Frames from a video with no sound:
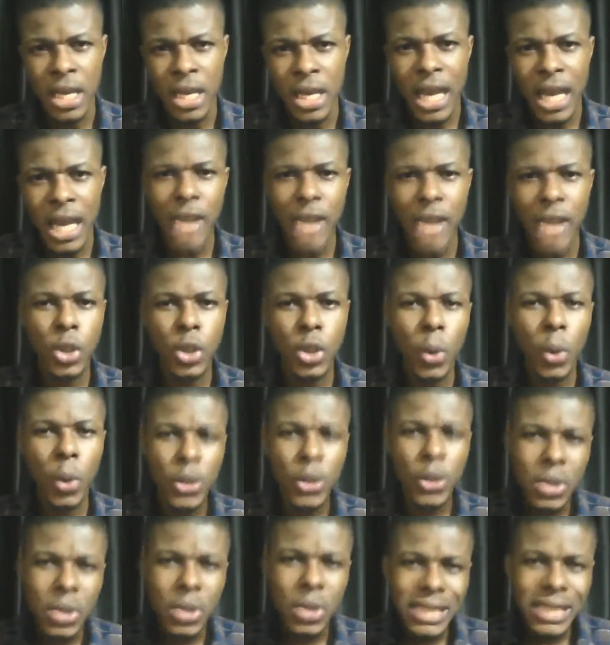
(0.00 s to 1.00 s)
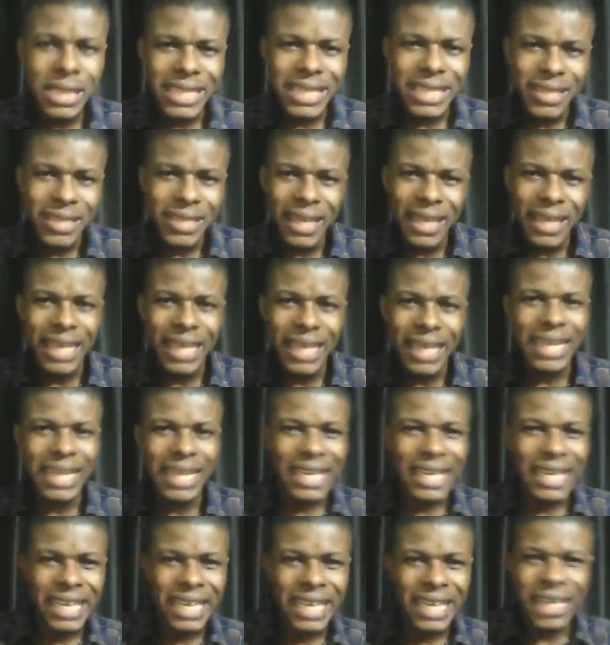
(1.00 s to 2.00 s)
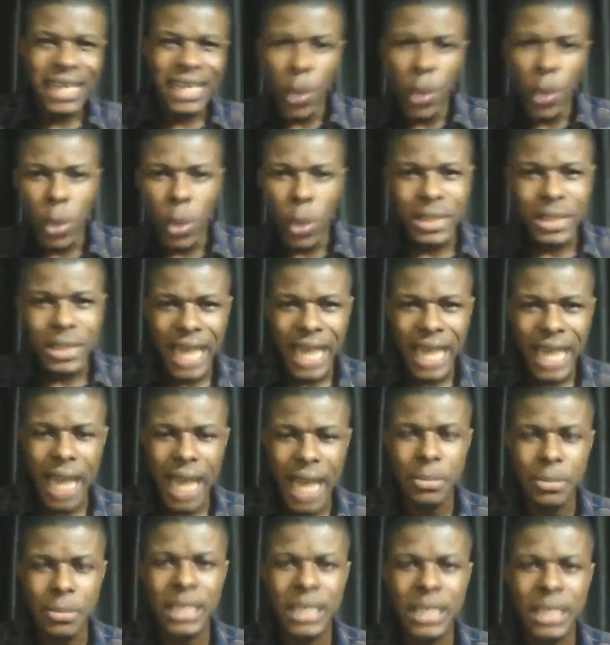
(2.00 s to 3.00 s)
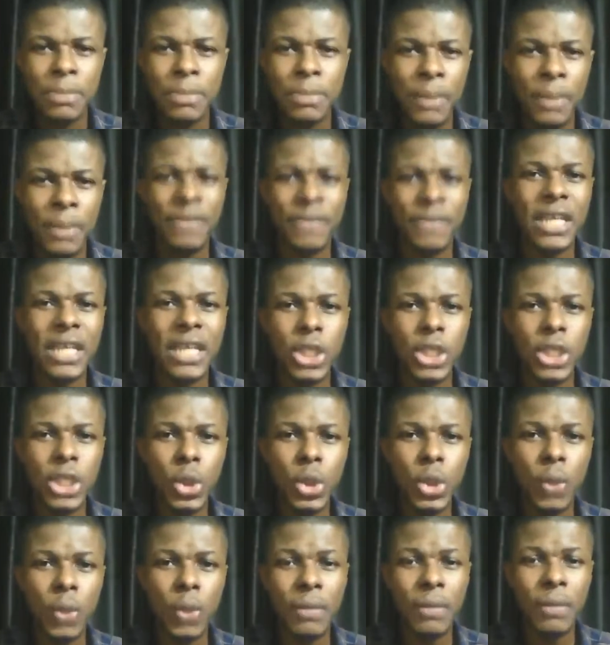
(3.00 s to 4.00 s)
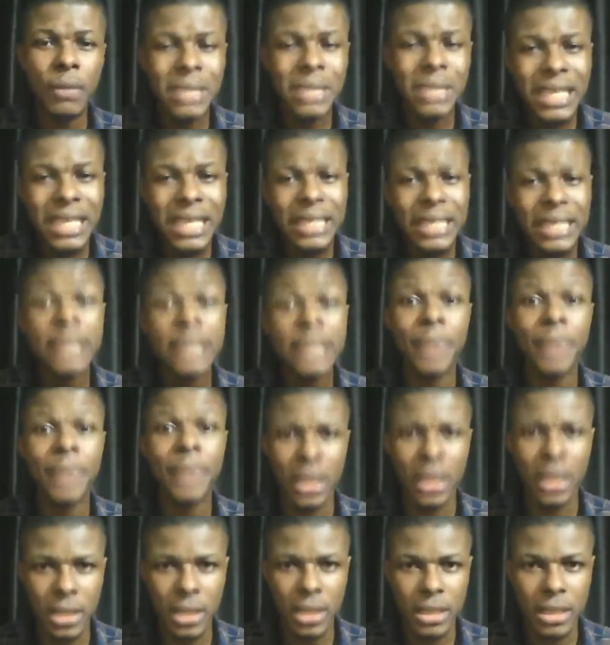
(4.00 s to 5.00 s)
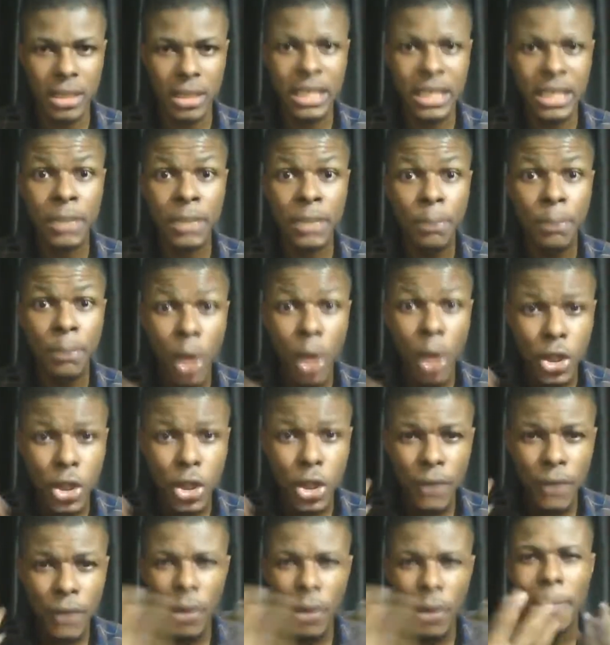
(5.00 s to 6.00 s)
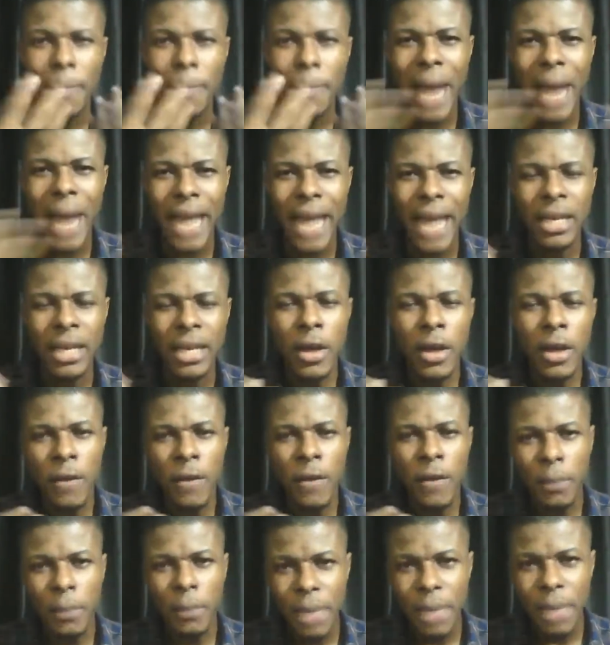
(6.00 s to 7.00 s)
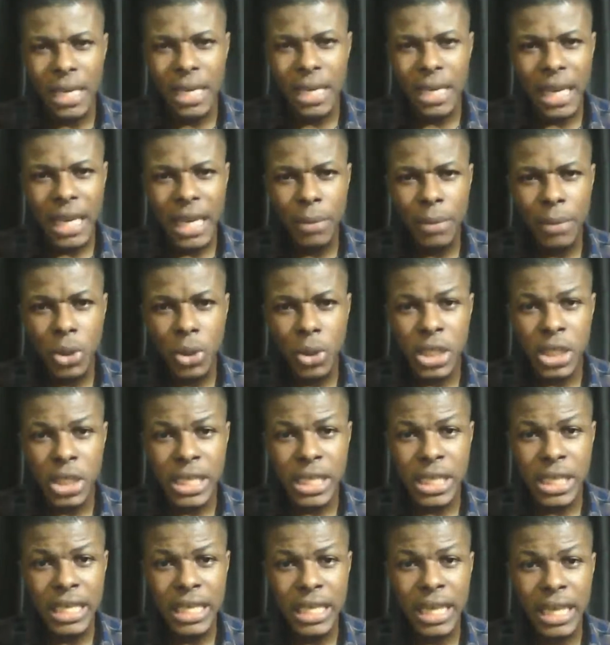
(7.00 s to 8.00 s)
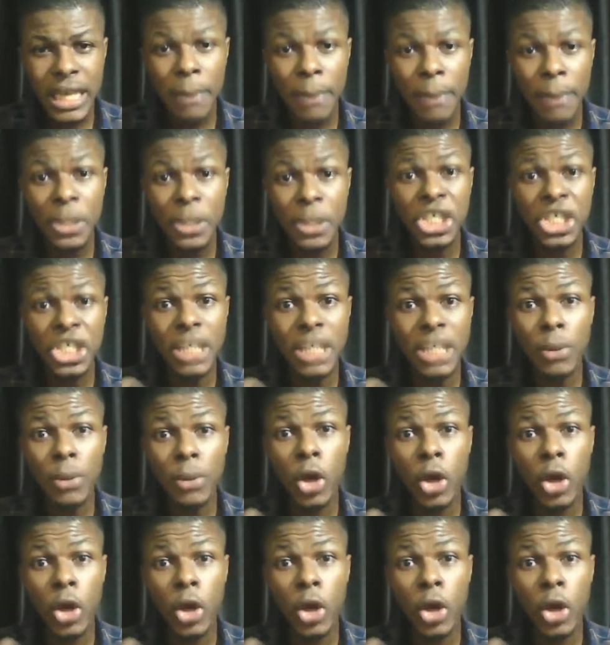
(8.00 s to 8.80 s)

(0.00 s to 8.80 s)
And so when you start thinking in either or terms, it prevents you from seeing these patterns. It blocks off your mind from being able to see the appreciable